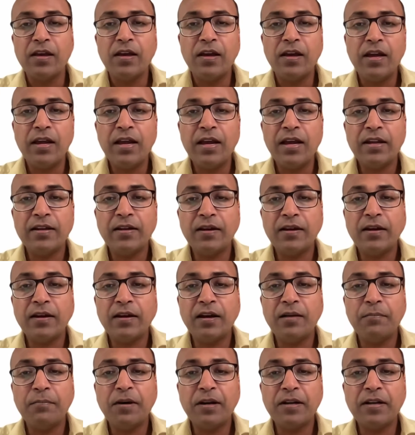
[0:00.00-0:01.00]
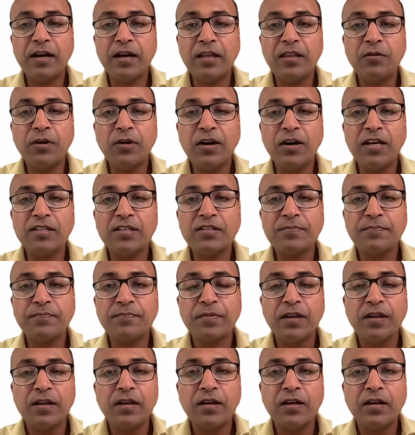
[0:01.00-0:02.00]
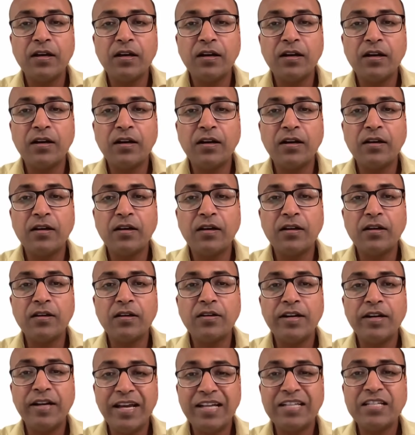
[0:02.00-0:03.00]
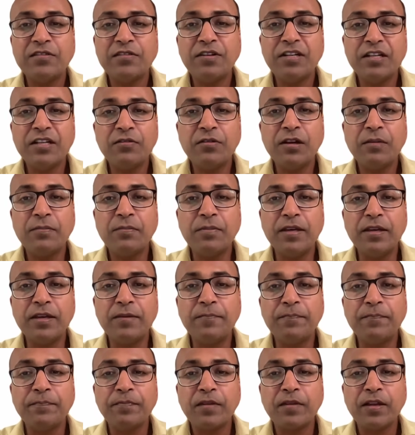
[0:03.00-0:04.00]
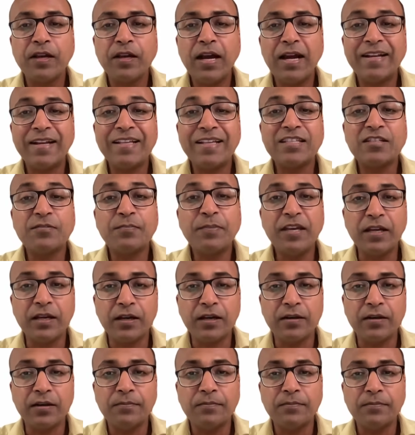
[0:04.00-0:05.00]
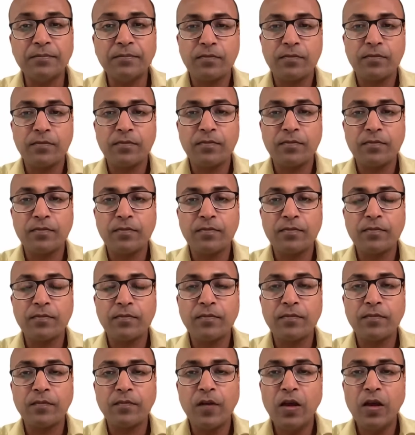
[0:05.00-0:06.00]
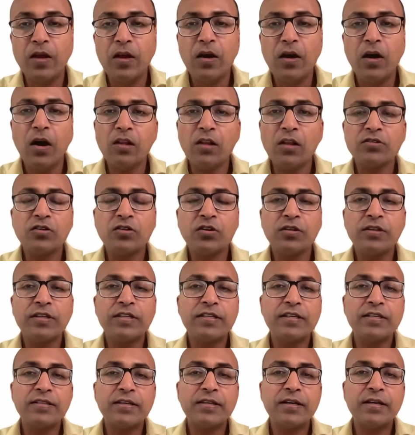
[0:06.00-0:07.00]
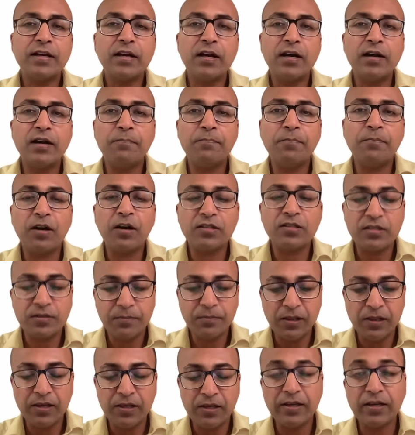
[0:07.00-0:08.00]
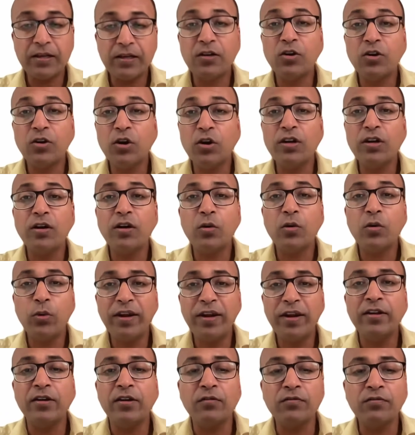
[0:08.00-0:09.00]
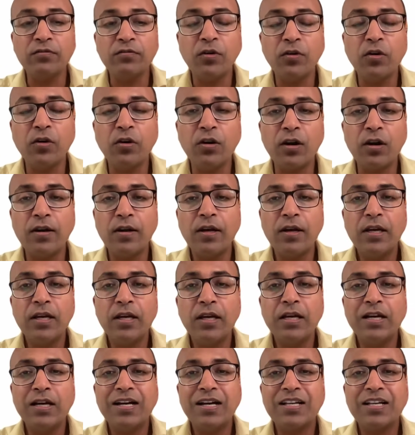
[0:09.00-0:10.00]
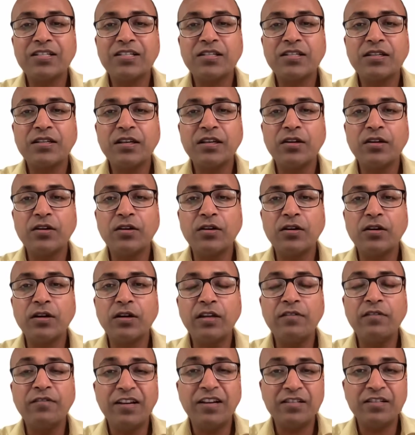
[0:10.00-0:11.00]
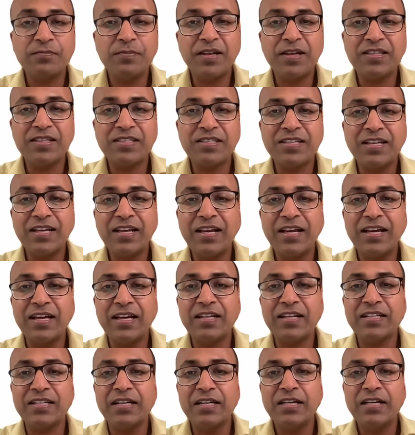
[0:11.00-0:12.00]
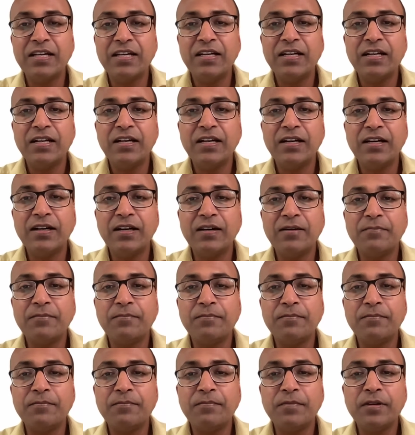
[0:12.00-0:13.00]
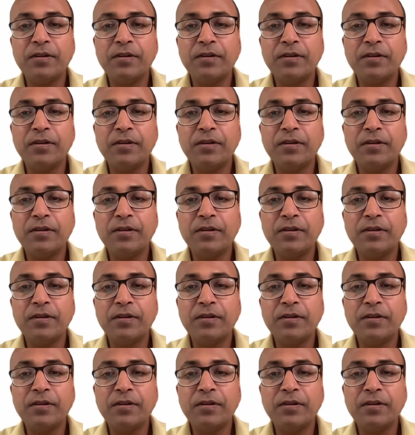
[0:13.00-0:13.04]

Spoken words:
But otherwise, creativity will be at its peak. Also, this is a possibly good window for investments and um,